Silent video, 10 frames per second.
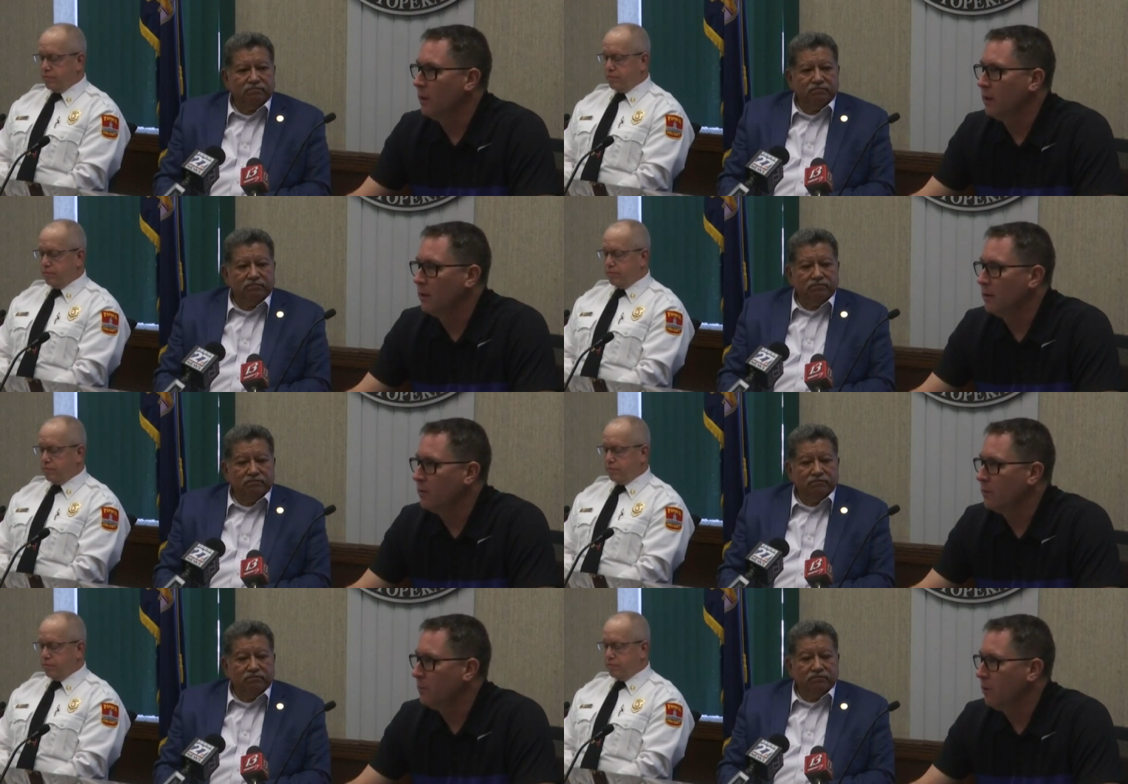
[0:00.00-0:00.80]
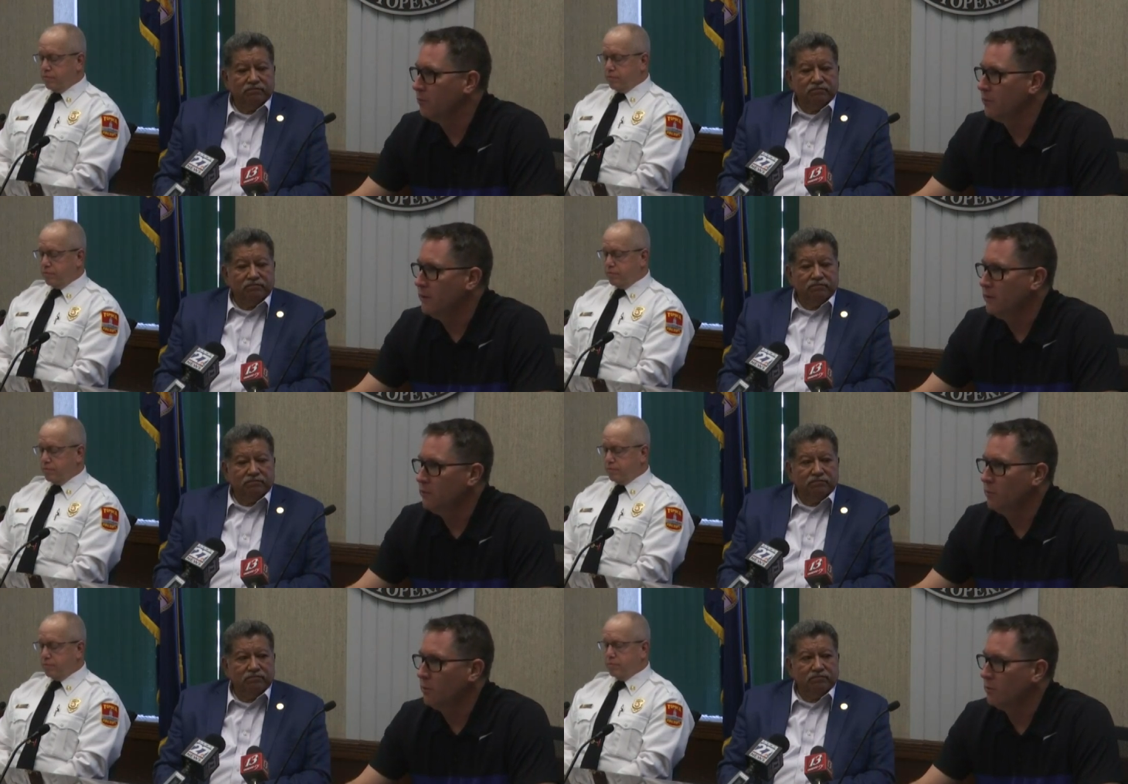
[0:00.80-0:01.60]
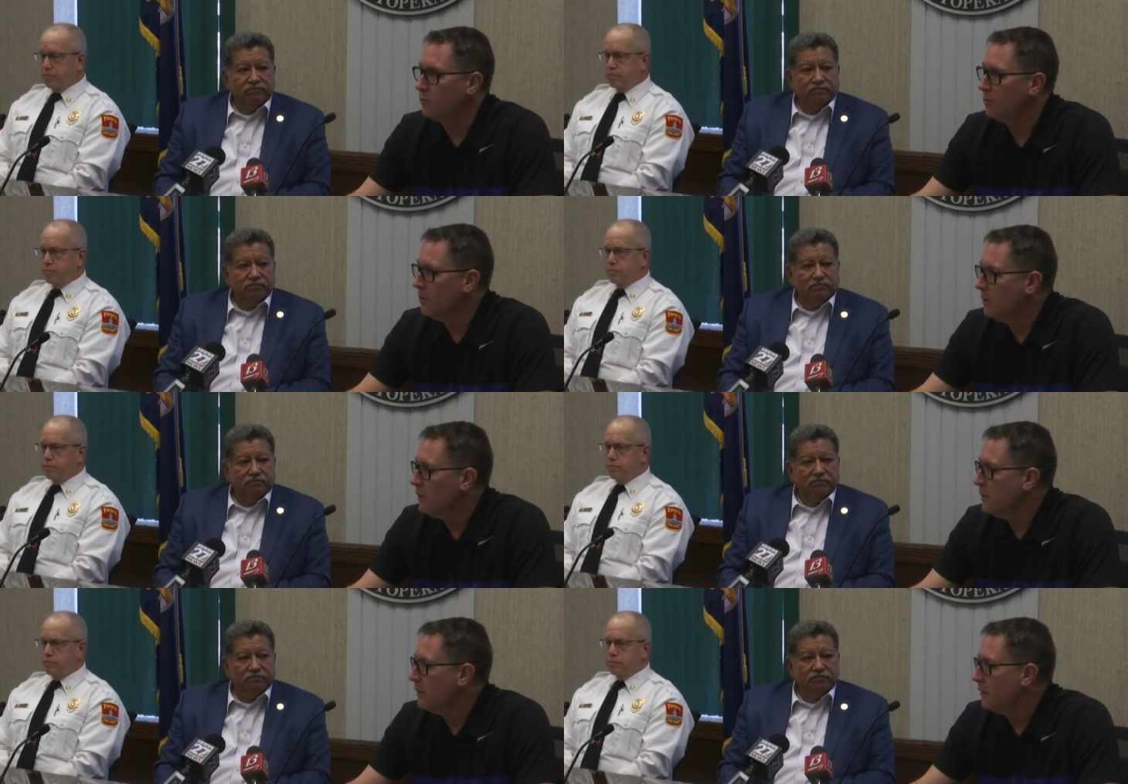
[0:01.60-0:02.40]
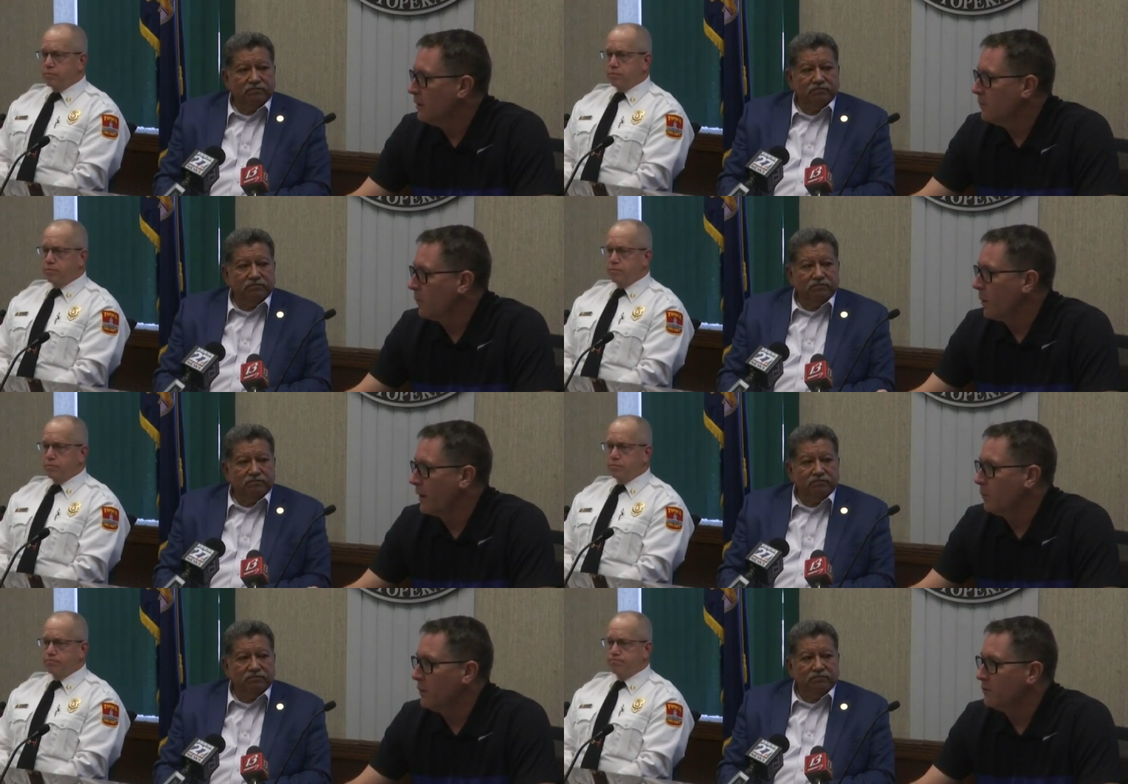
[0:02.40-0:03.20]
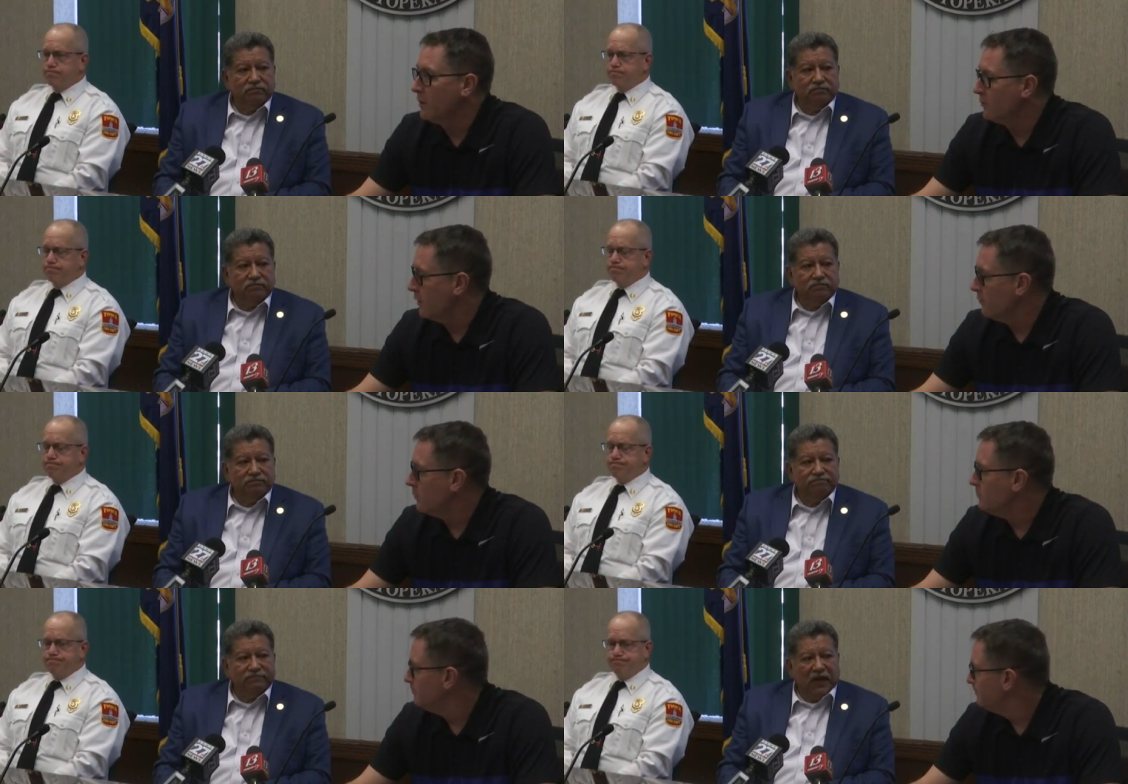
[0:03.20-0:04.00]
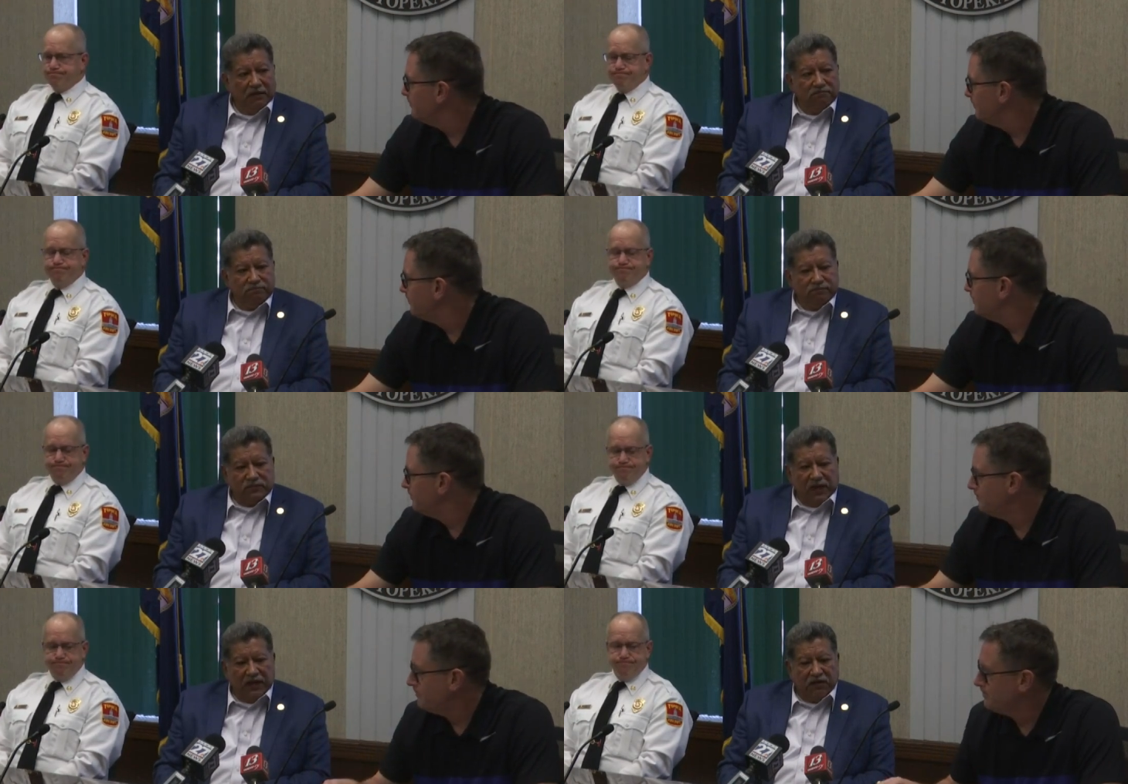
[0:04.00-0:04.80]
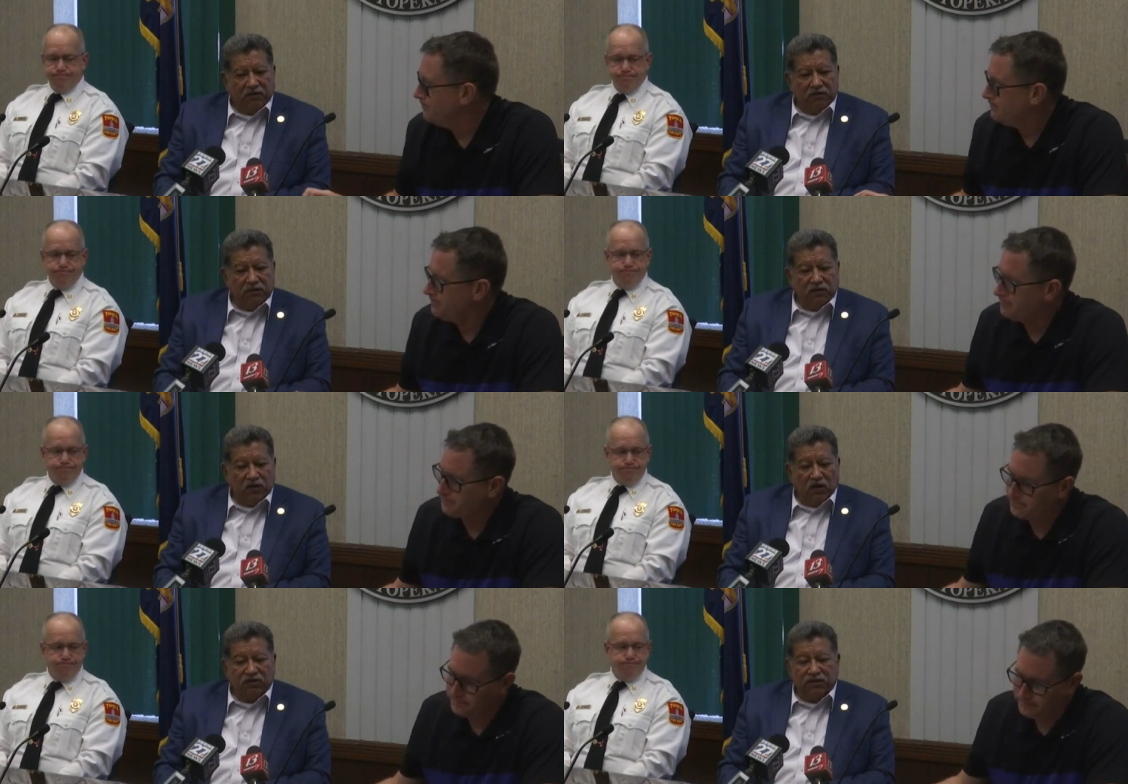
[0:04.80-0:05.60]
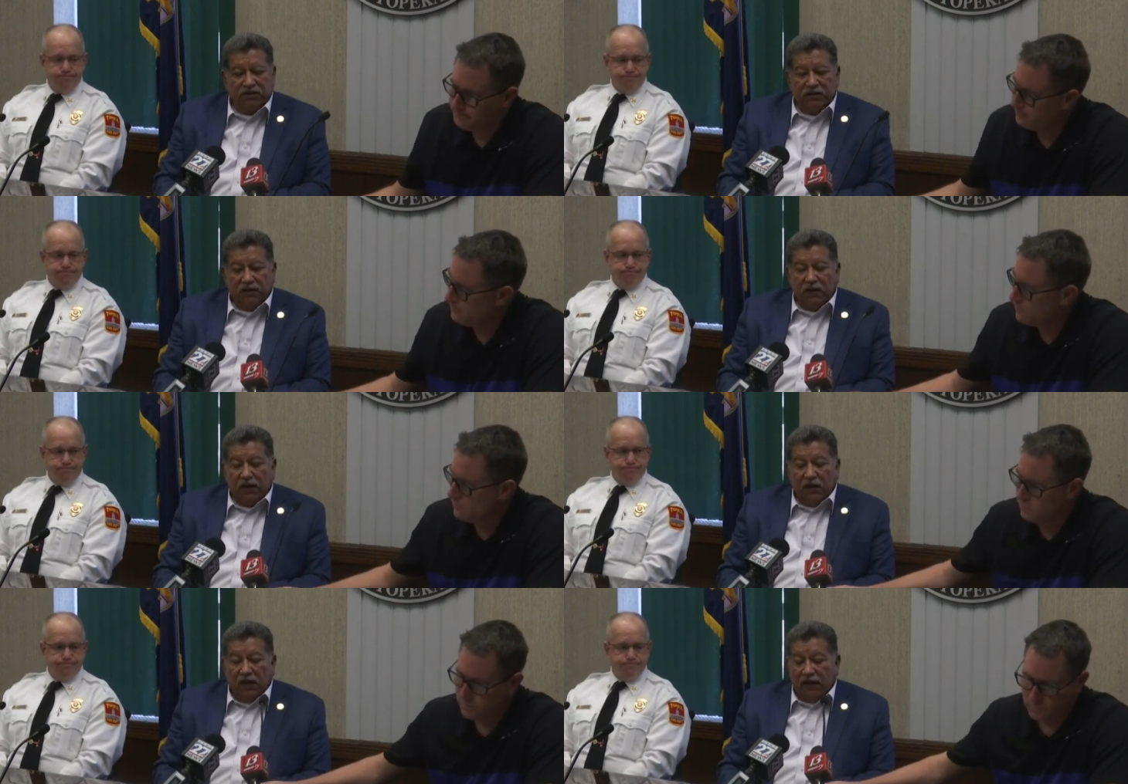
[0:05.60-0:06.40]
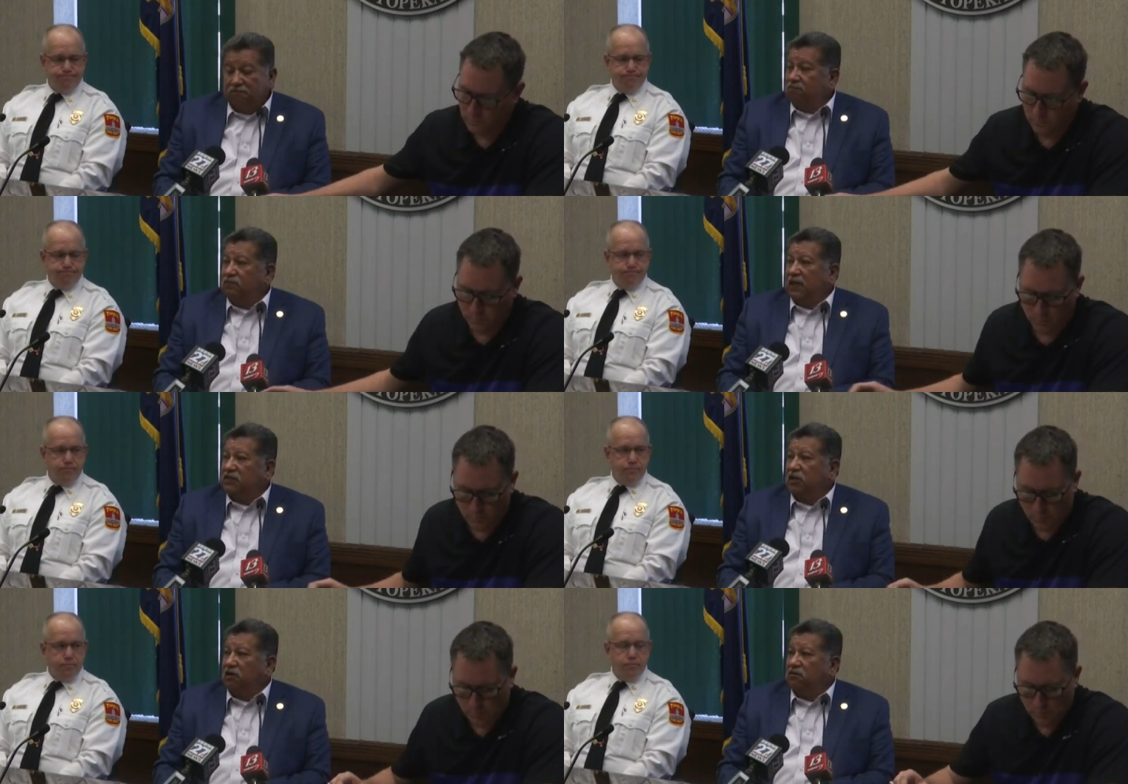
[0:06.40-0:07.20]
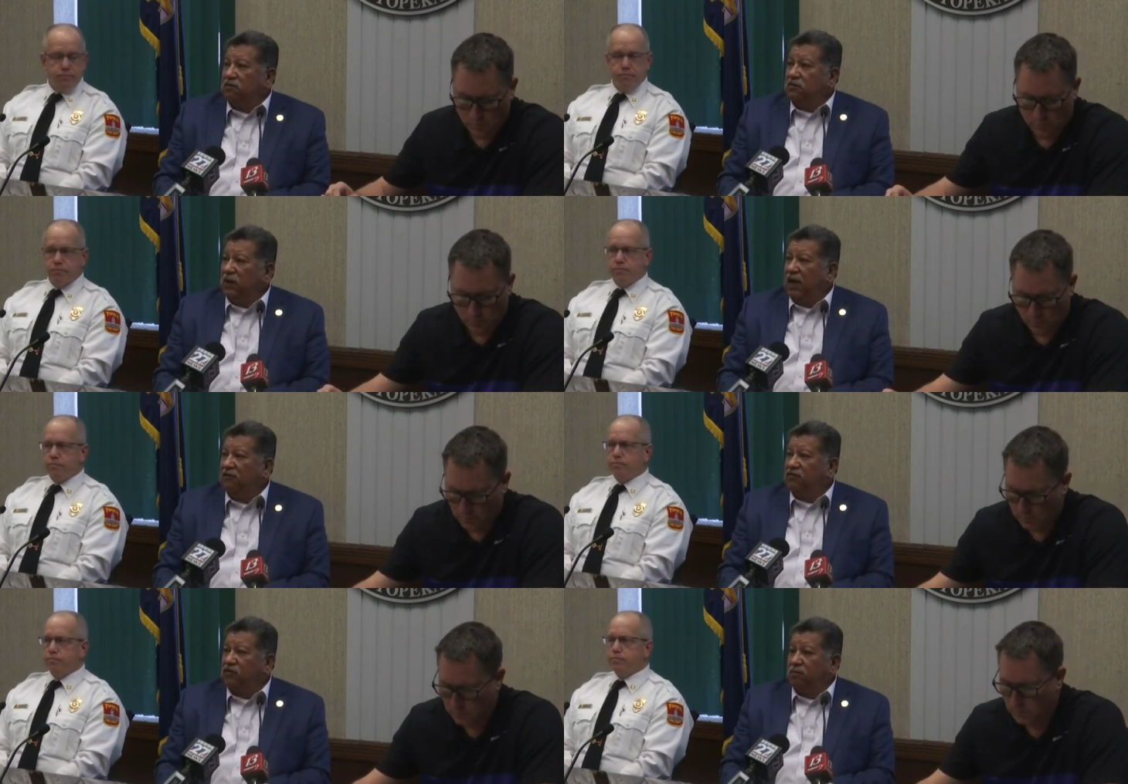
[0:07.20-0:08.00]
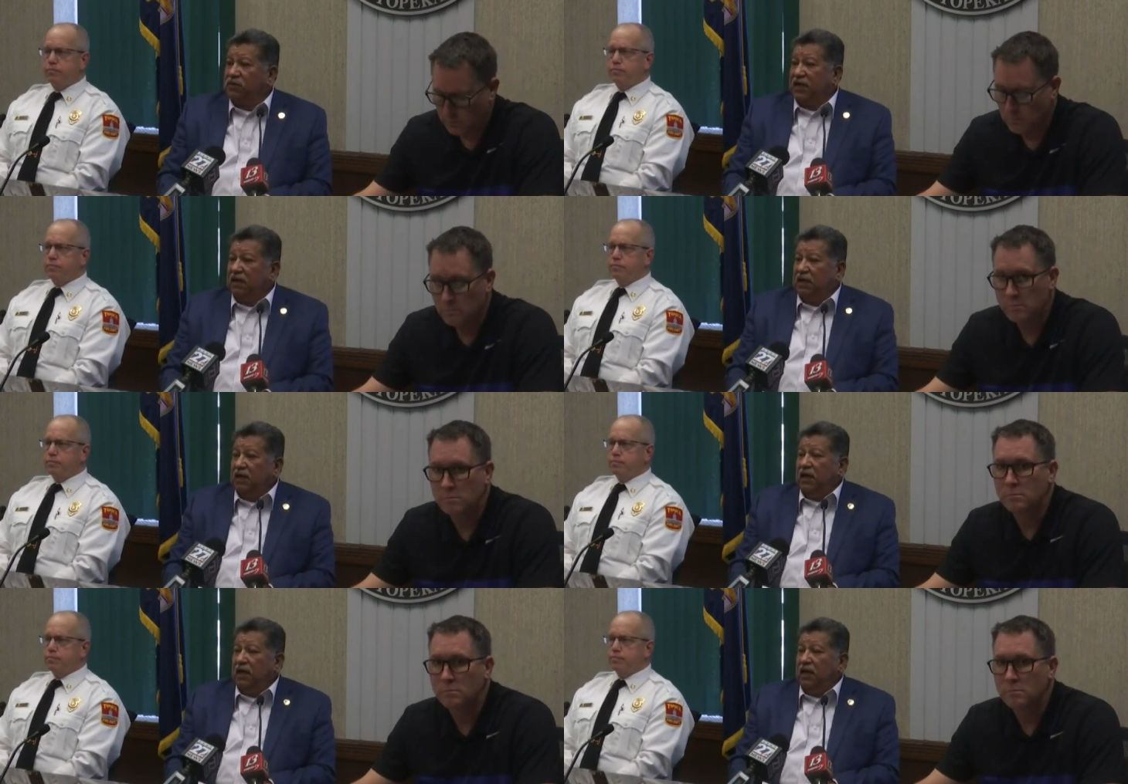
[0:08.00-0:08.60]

Speaker 1: uh, the posted detours. Uh, we want everybody to stay safe.
Speaker 2: Okay. Thank you. Good caution. Um, that's all we have to present.